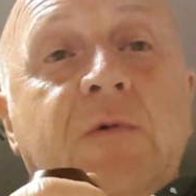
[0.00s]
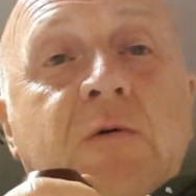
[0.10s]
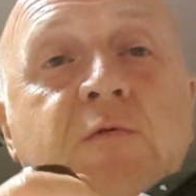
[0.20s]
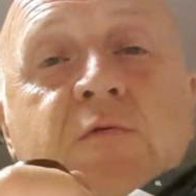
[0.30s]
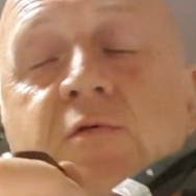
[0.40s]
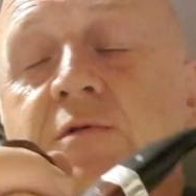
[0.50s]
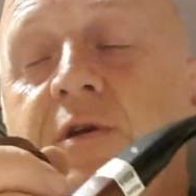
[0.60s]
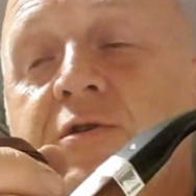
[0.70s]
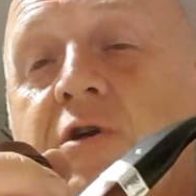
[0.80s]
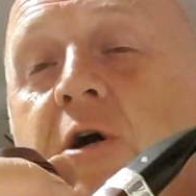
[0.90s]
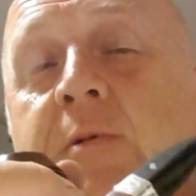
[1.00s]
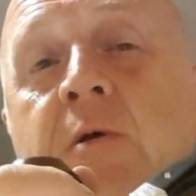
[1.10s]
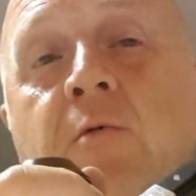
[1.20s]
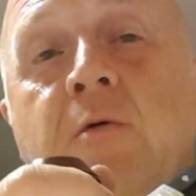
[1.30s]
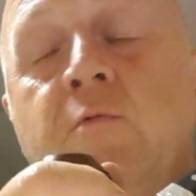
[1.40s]
I would describe it
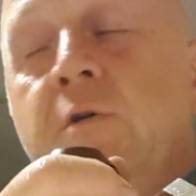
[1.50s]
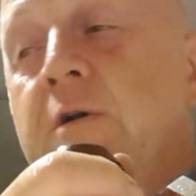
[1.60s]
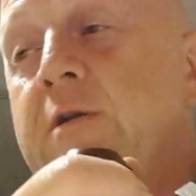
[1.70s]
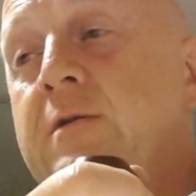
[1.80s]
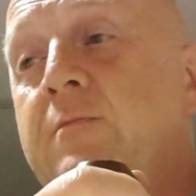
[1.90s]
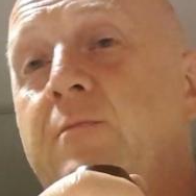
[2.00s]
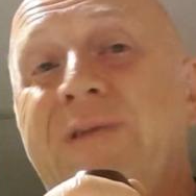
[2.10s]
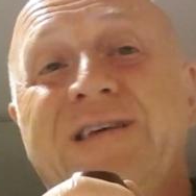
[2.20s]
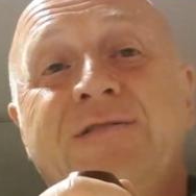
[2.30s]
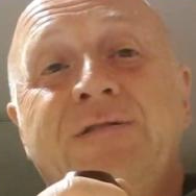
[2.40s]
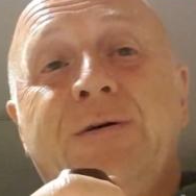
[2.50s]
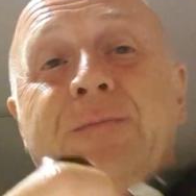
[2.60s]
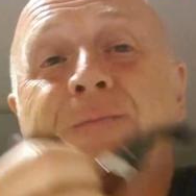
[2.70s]
in one word: pleasant.